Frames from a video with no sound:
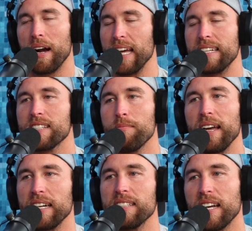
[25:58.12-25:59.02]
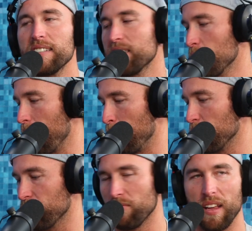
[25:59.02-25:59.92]
money. It doesn't make any sense. It's a
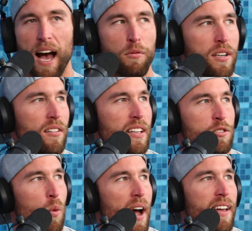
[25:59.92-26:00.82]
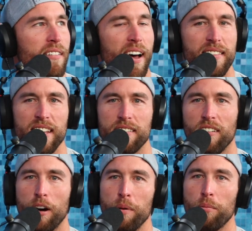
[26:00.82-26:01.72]
bubble. It's why I think
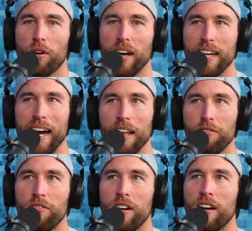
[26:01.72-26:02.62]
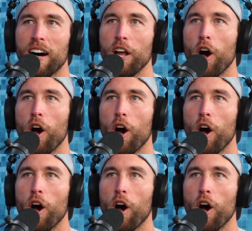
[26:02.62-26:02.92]
a lot of people are like kind of, a lot